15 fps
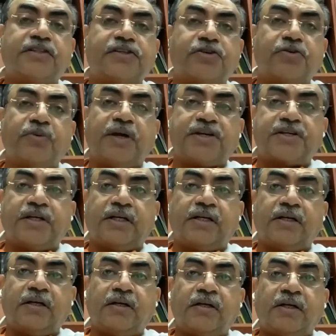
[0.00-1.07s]

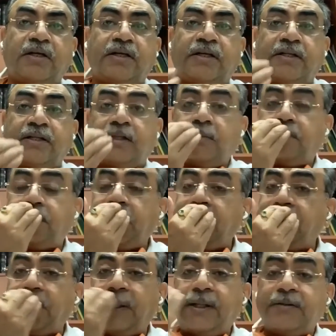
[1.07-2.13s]
situation. The
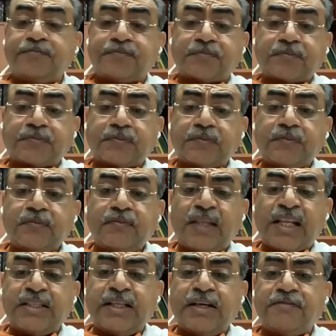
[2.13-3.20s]
people,
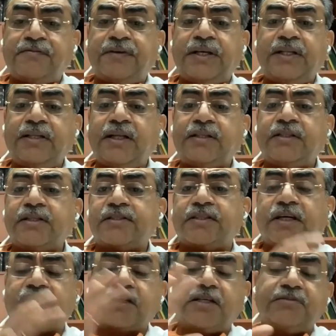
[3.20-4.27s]
they feel that the
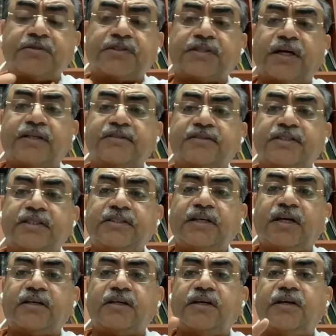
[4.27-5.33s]

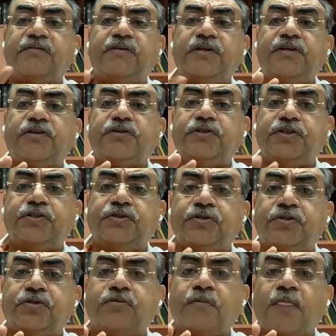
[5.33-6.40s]
circumstances are given to
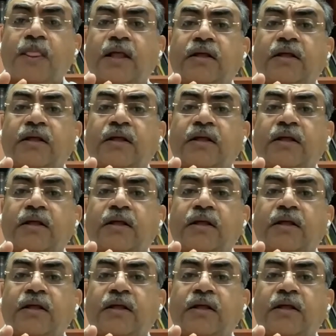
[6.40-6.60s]
you.